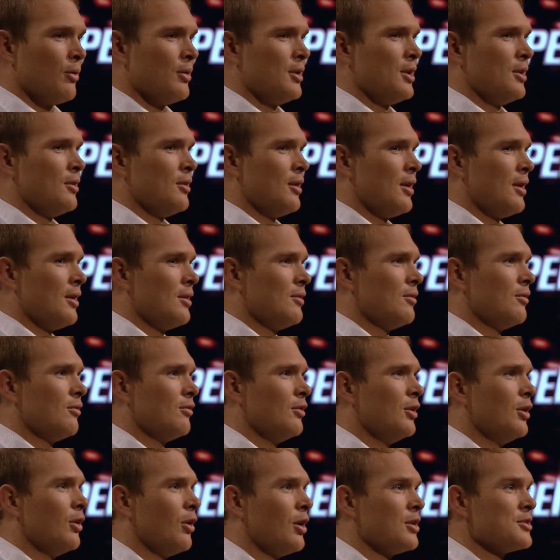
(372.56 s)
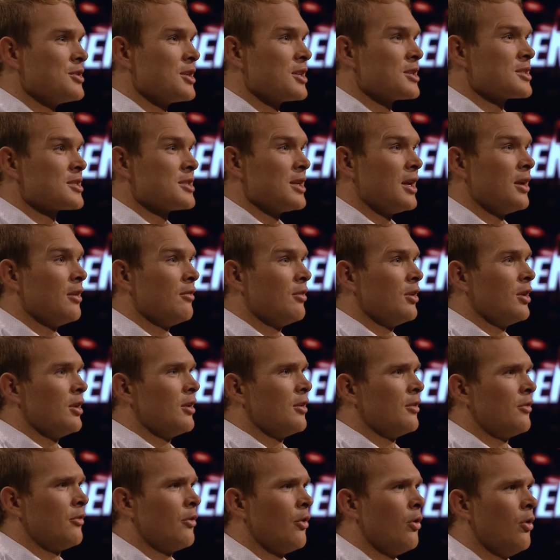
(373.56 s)
didn't realise the extent of it at the
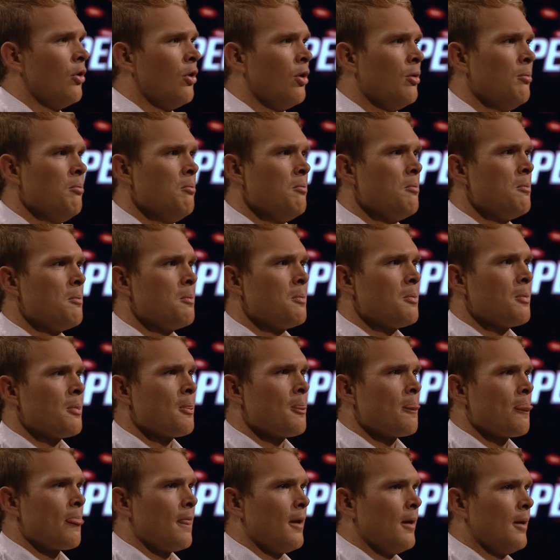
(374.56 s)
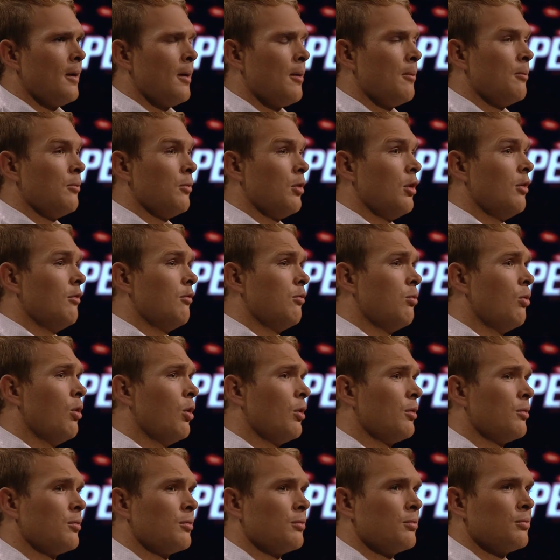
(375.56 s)
time, of
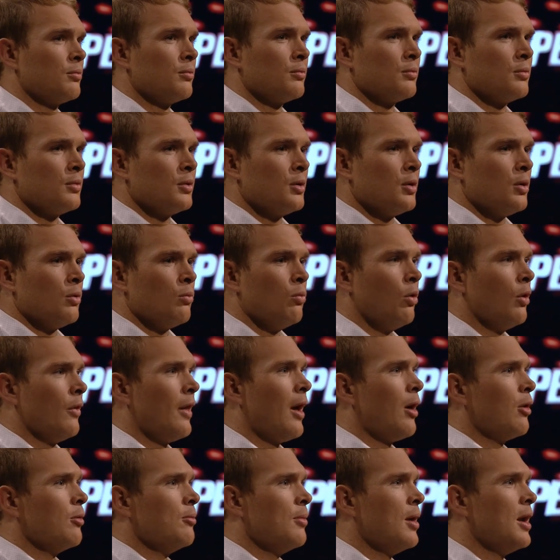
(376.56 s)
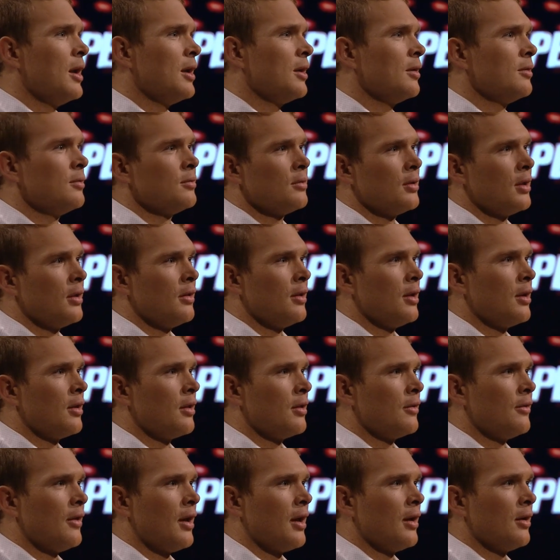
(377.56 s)
what that would mean at the end
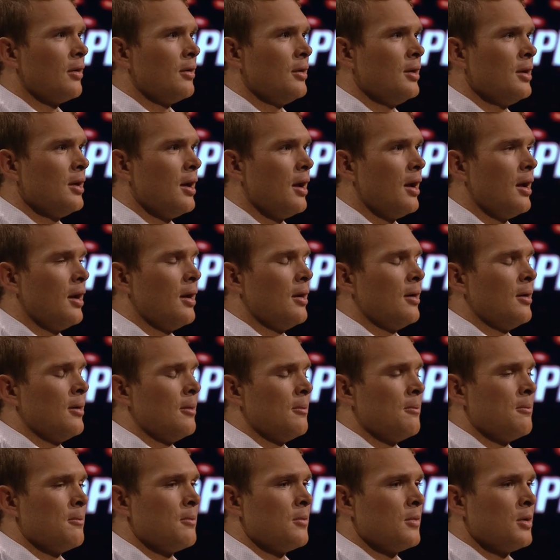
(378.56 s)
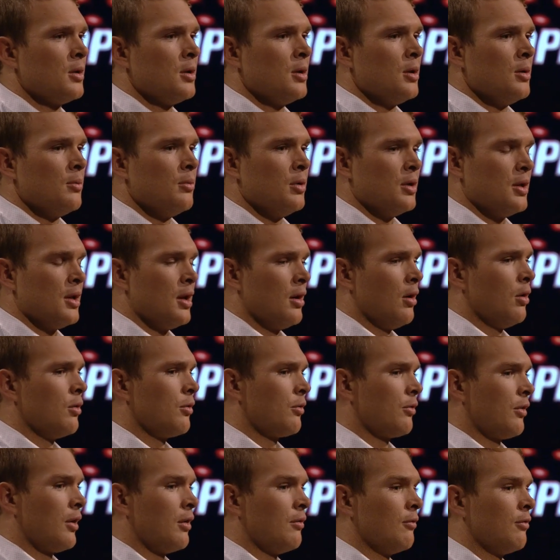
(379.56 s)
of the day. But yeah, I
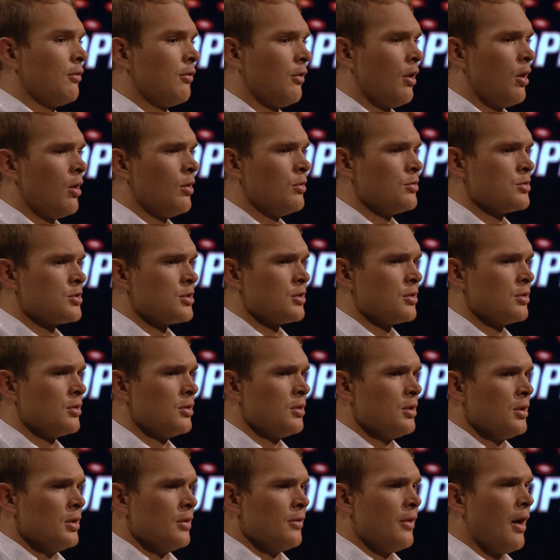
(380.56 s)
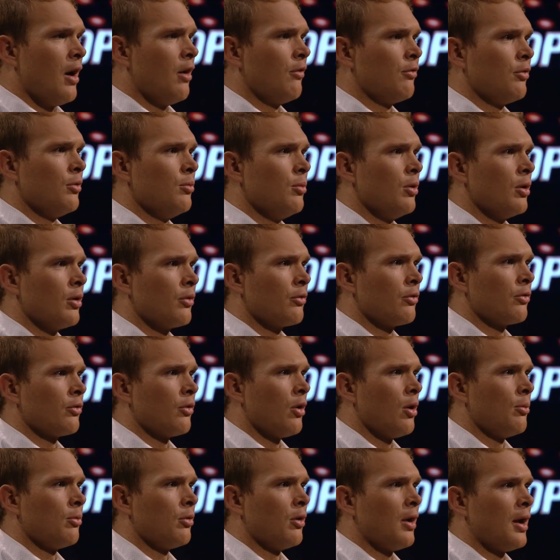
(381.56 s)
was then flown to the Alfred where I was
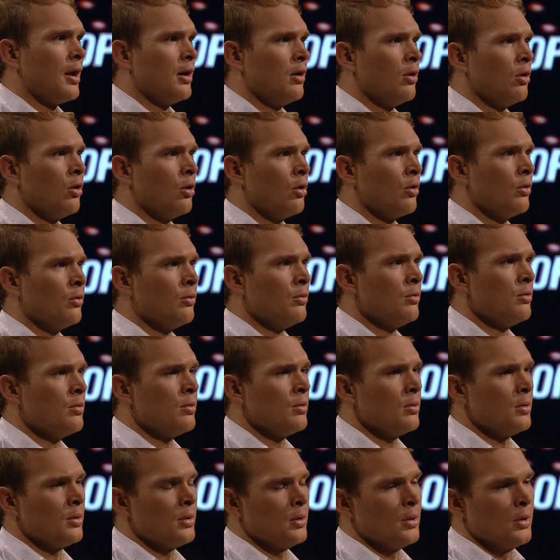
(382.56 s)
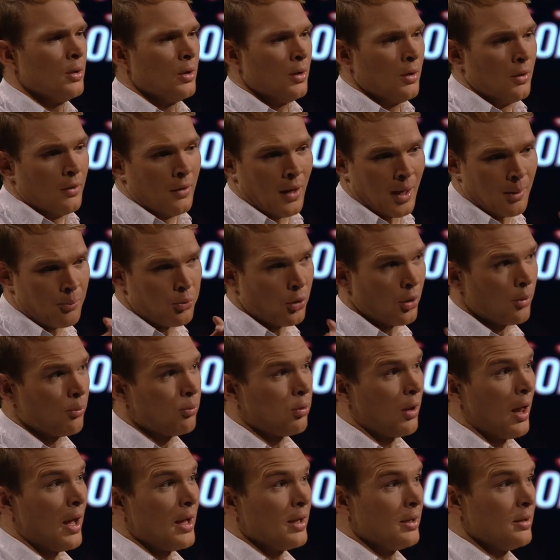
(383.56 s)
operated on. They put a
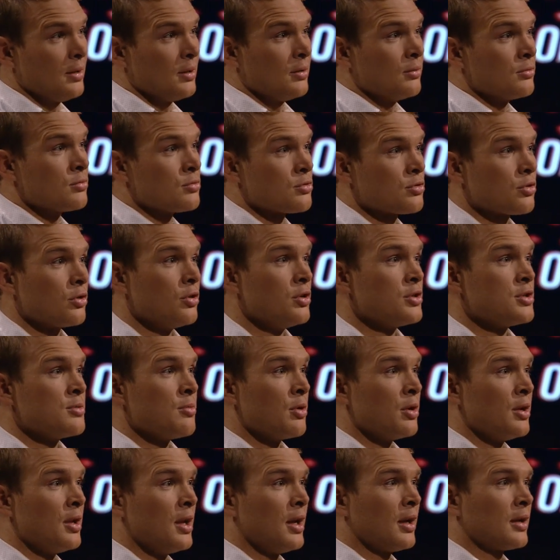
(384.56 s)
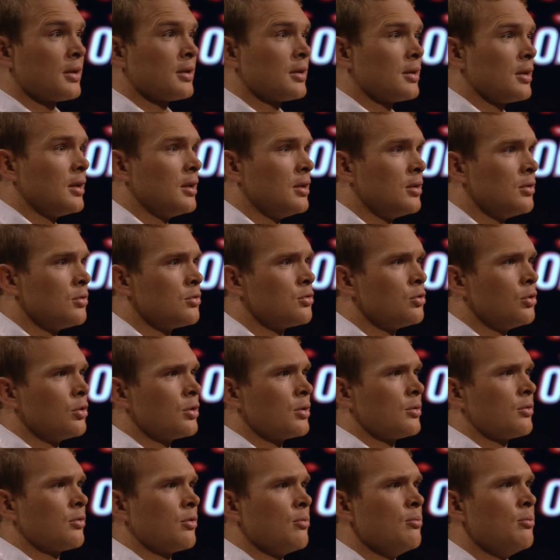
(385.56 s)
plate and screws in my neck and
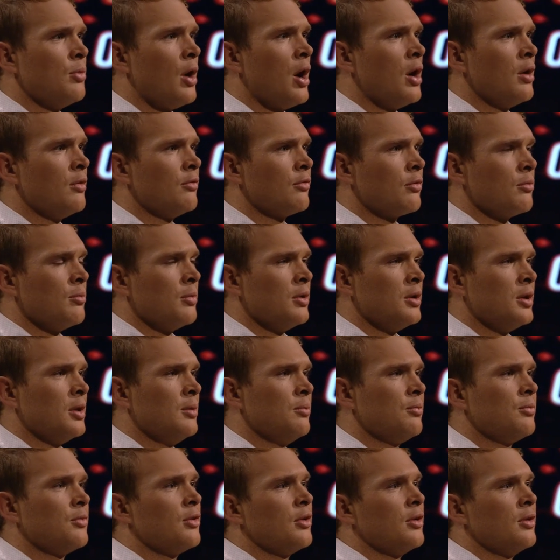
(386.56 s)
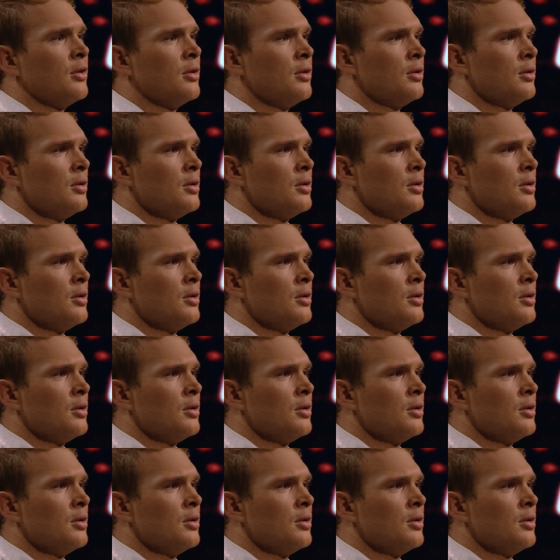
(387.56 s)
took some bone from my hip to